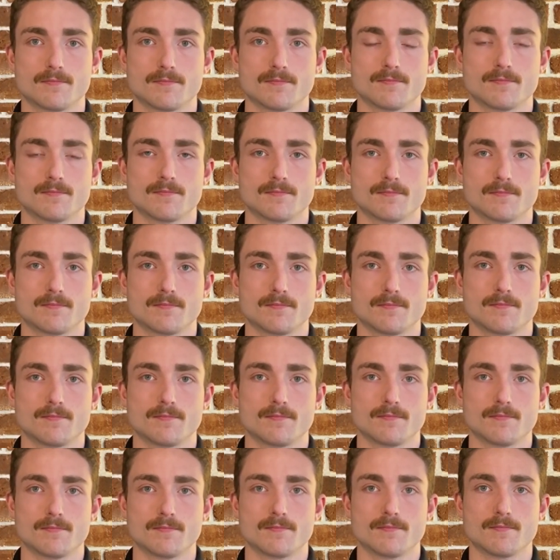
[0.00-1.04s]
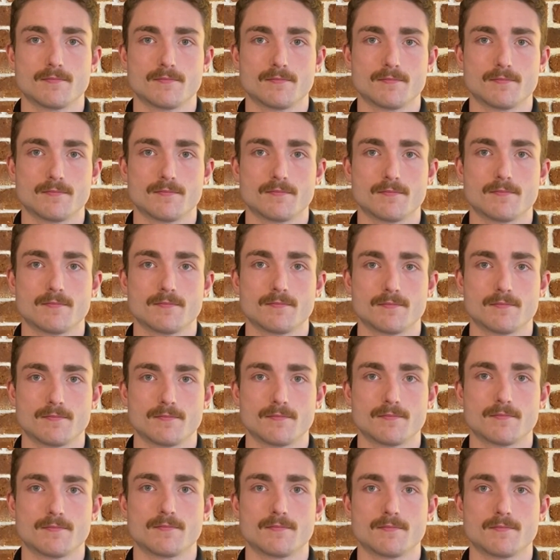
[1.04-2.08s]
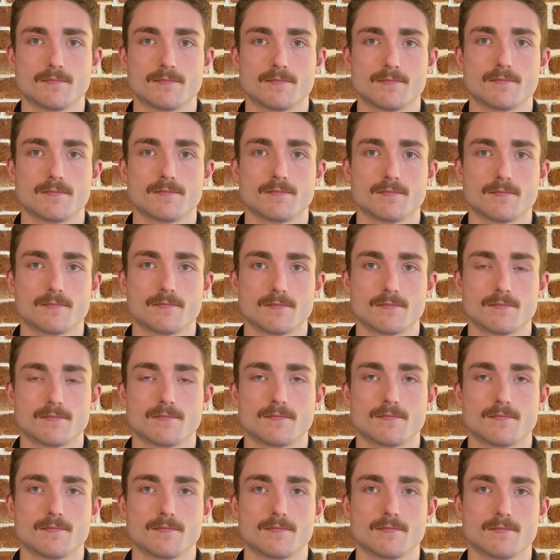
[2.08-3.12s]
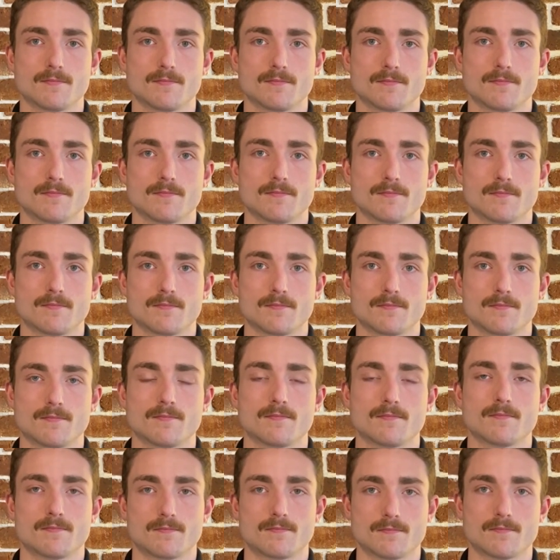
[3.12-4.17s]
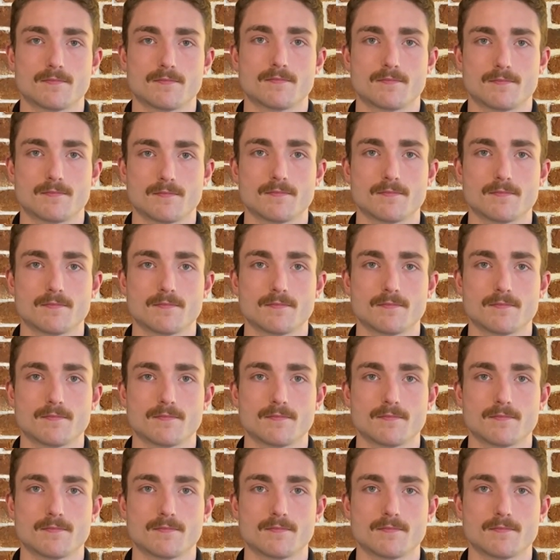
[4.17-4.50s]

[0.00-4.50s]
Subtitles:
This person isn't speaking.